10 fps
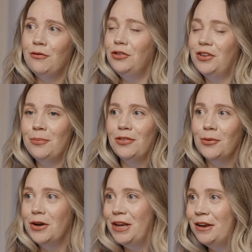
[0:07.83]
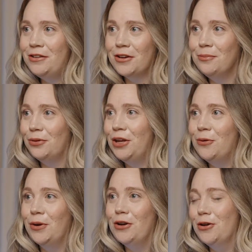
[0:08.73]
step someone needed to complete
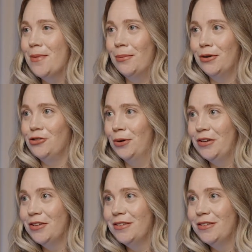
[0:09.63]
when a new member joined.